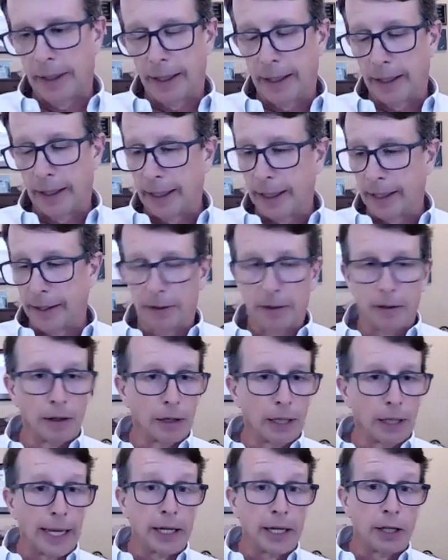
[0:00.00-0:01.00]
And
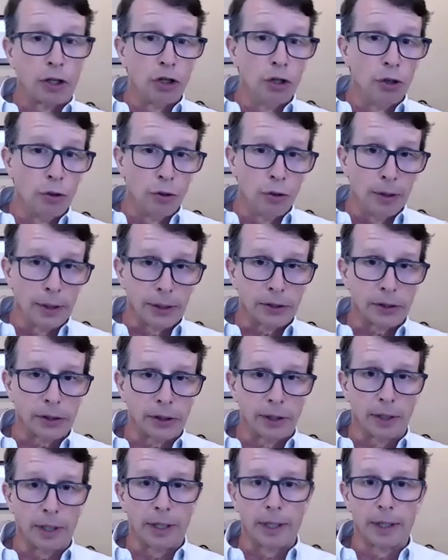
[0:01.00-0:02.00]
like you, a
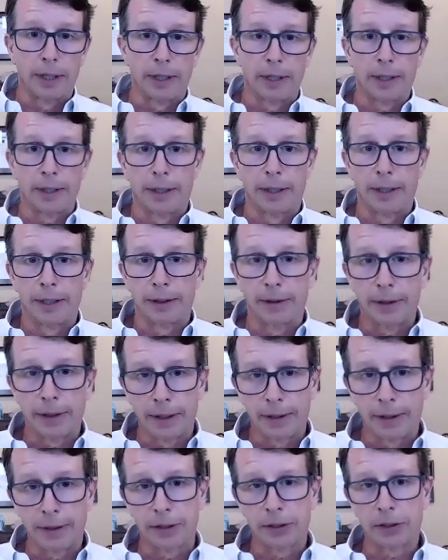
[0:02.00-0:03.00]

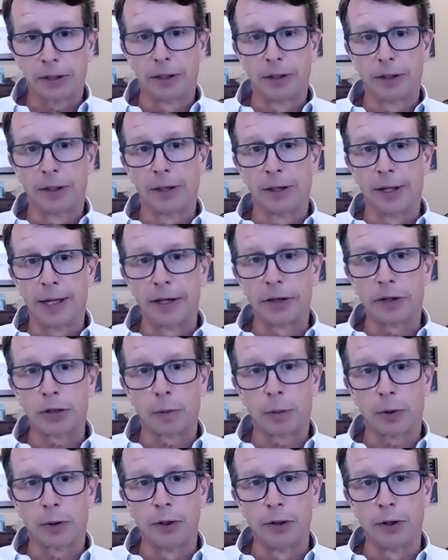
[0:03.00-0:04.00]
serial
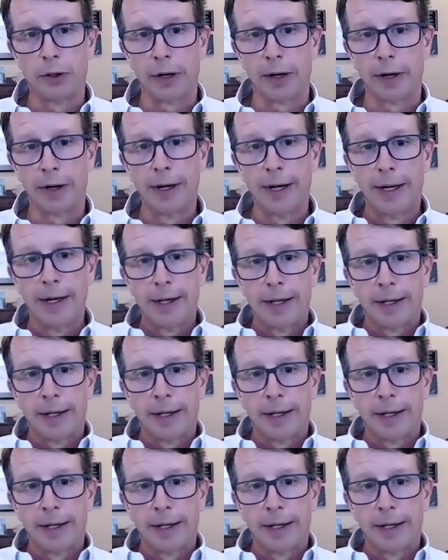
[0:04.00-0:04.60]
entrepreneur,